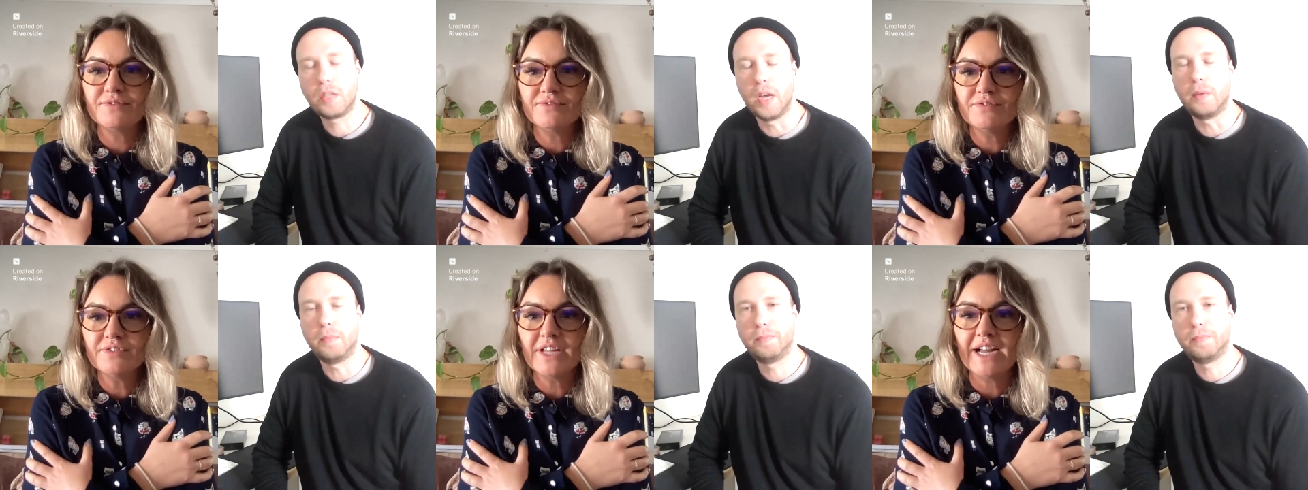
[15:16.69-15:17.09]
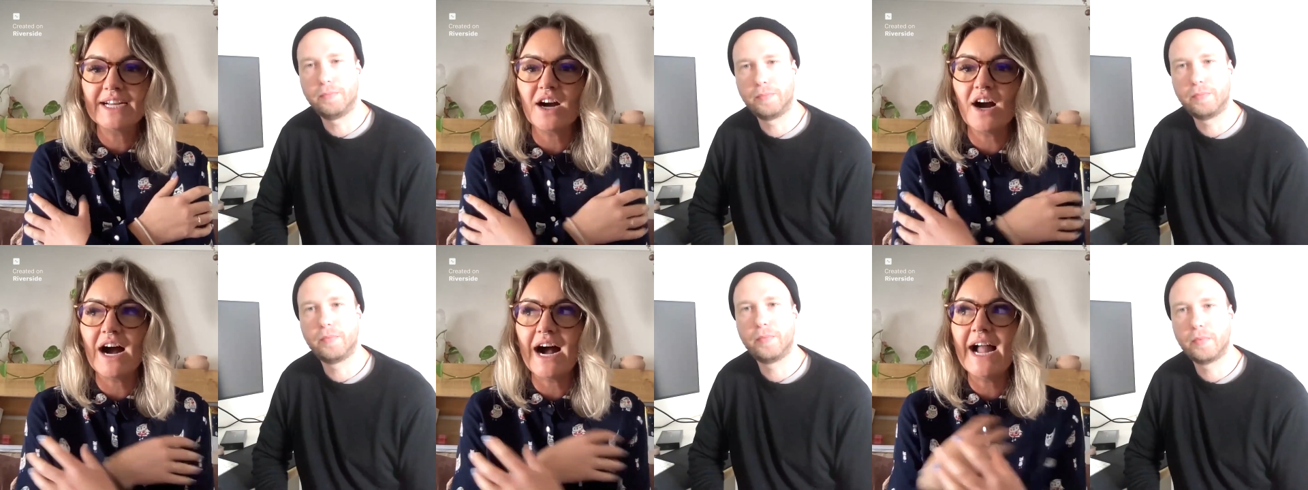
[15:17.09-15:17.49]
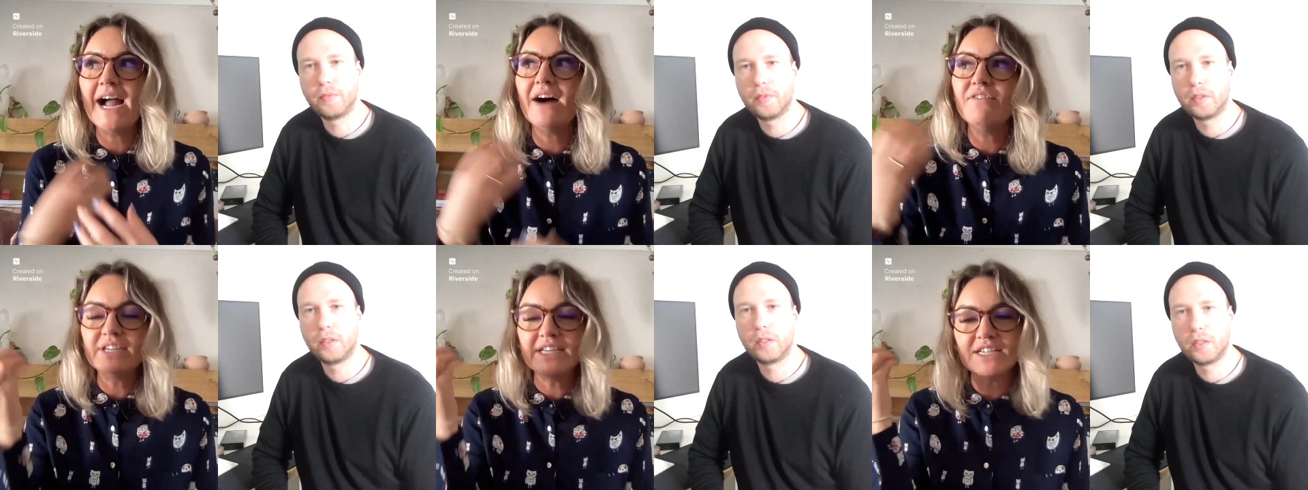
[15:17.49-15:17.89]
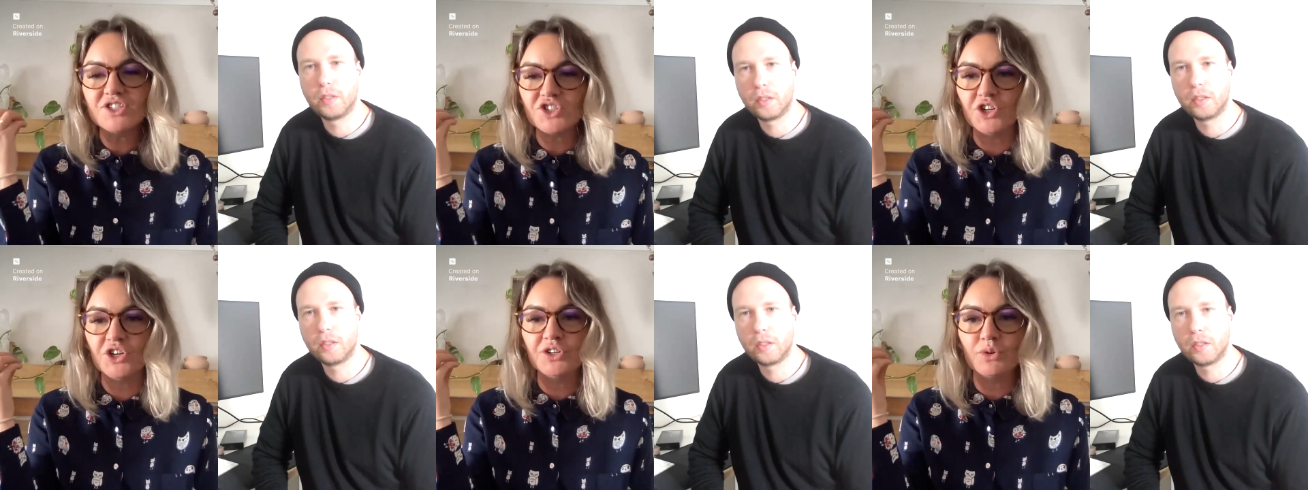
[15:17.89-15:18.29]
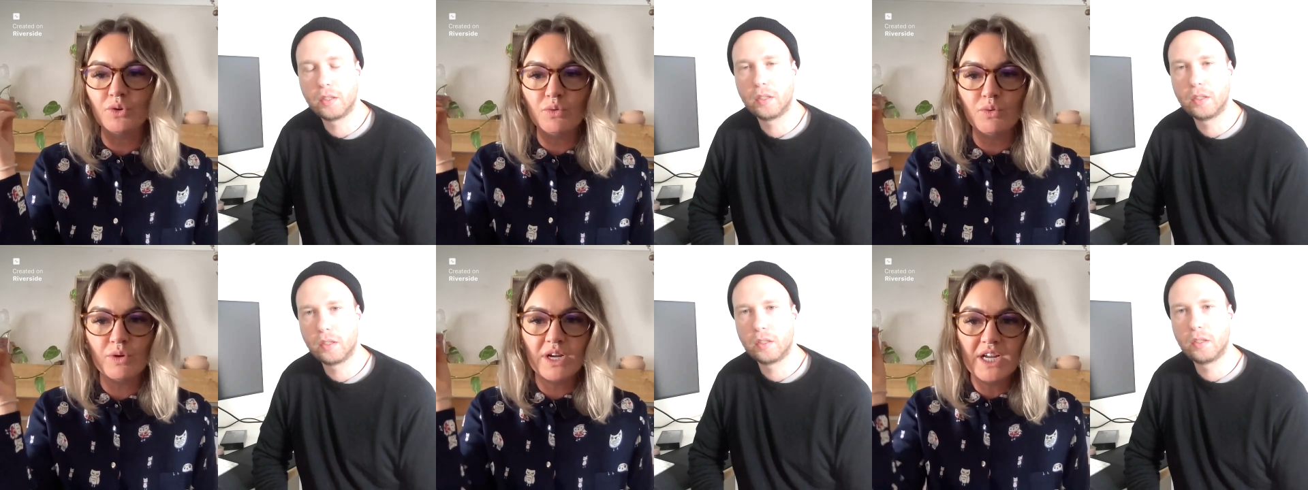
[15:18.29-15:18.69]
Speaker 1: Yep. Like I have an
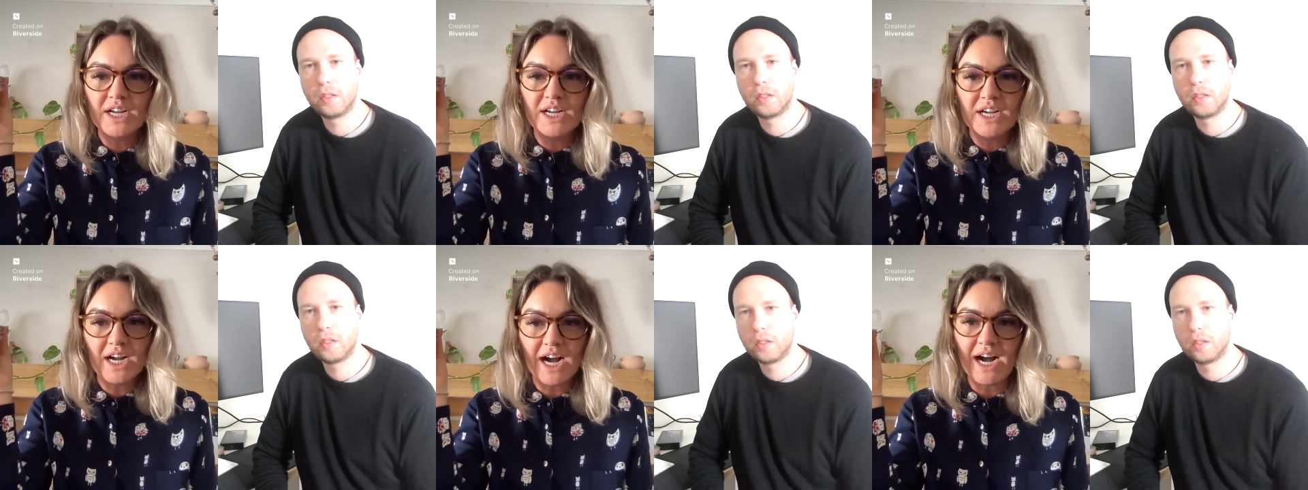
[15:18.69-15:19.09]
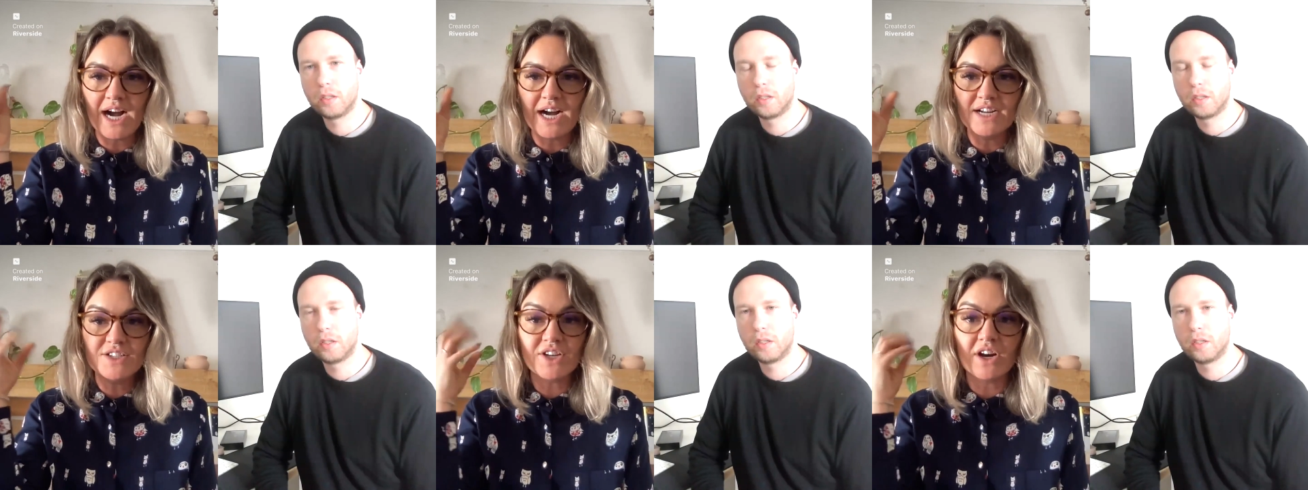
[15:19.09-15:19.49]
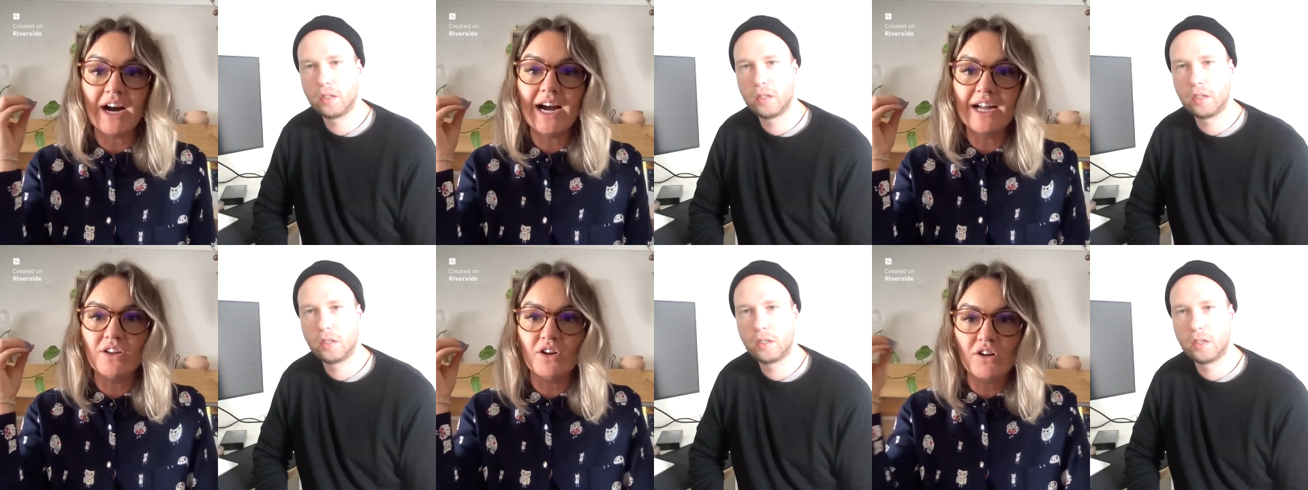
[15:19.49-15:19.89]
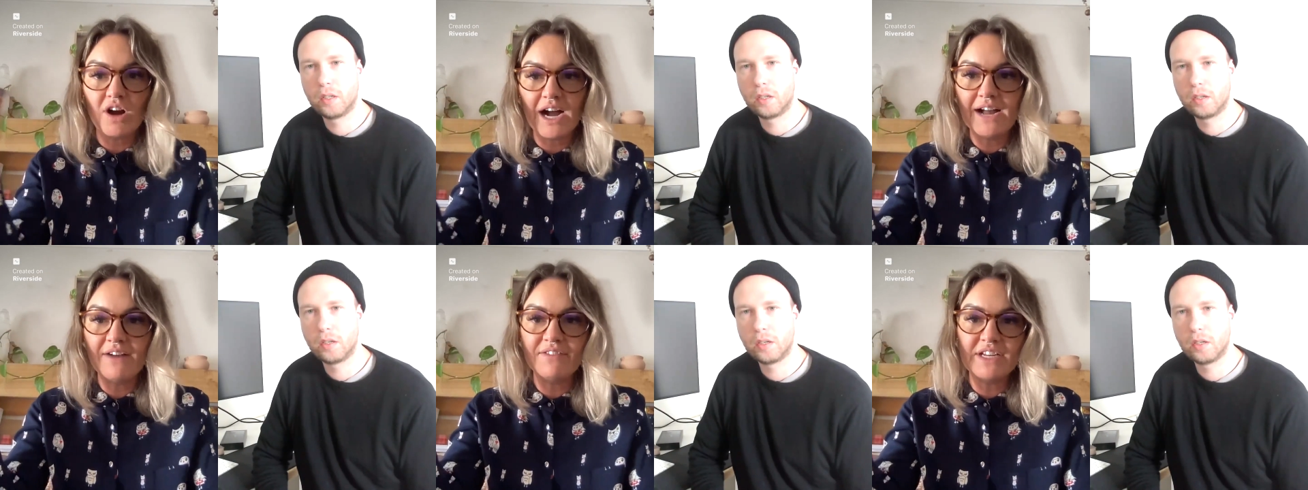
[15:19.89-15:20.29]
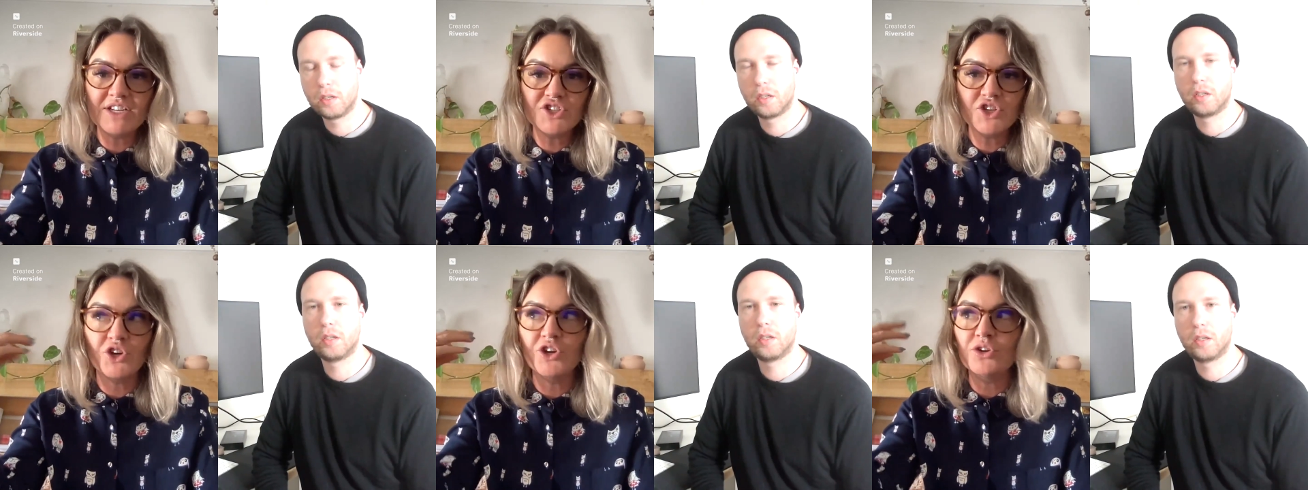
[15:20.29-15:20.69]
internal uh, dialogue. I have an
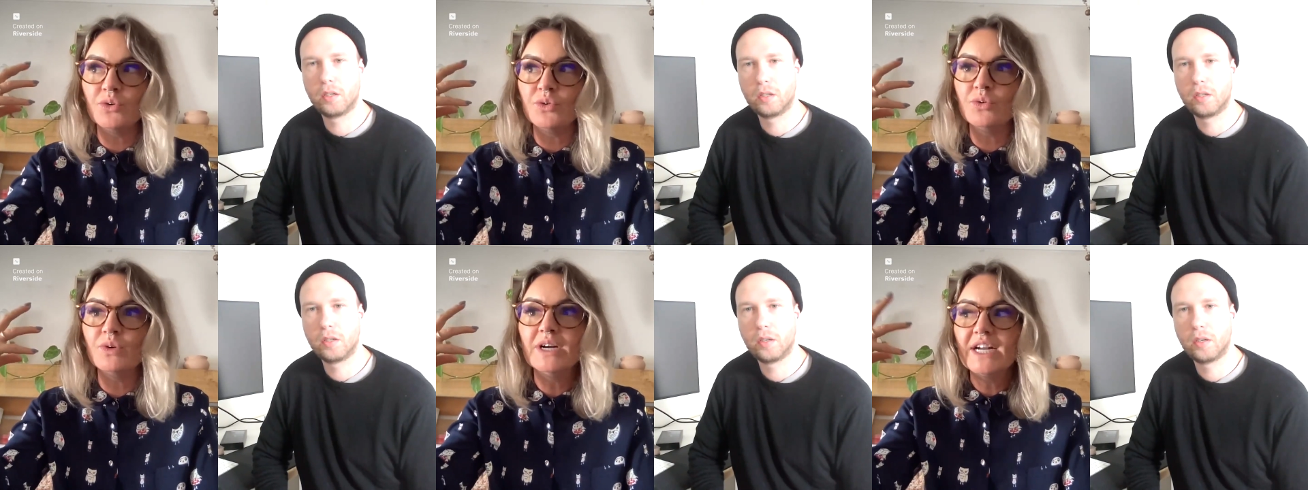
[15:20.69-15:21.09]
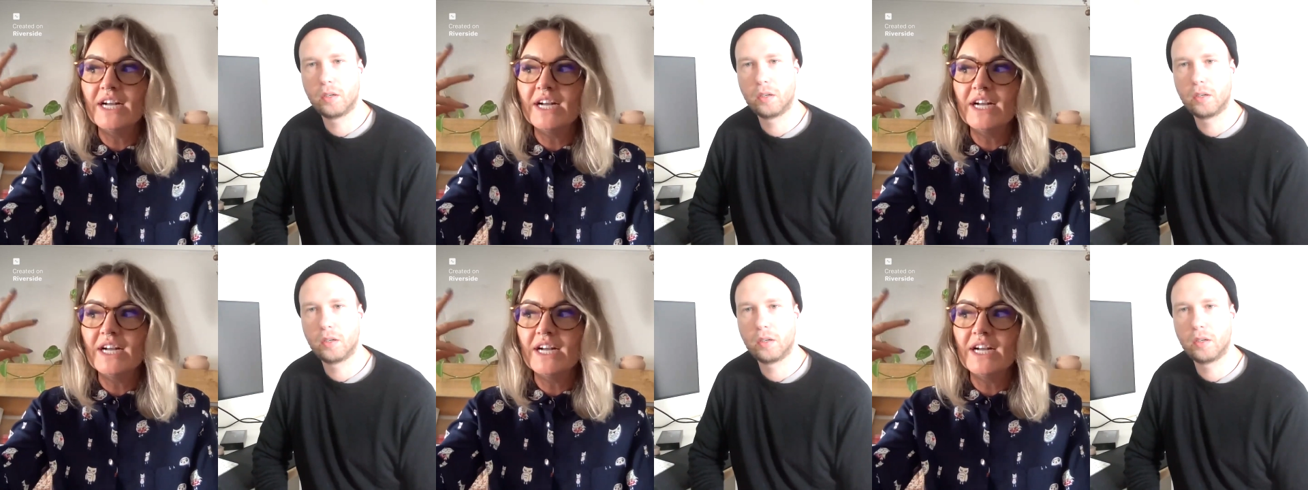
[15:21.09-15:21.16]
internal